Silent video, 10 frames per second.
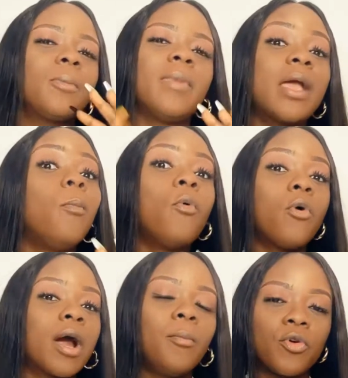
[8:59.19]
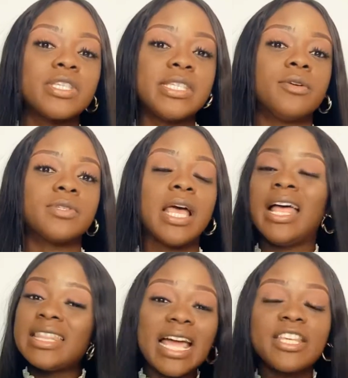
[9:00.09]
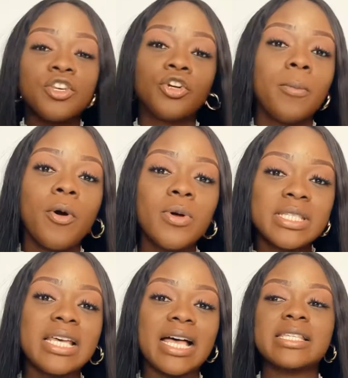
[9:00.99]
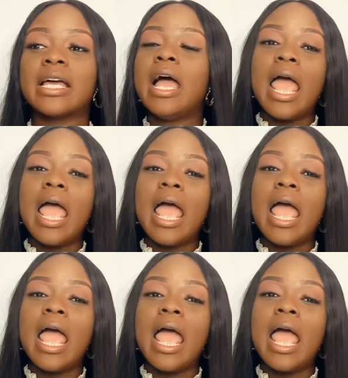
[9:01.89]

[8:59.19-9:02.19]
to make more and more sales. That is your number one task.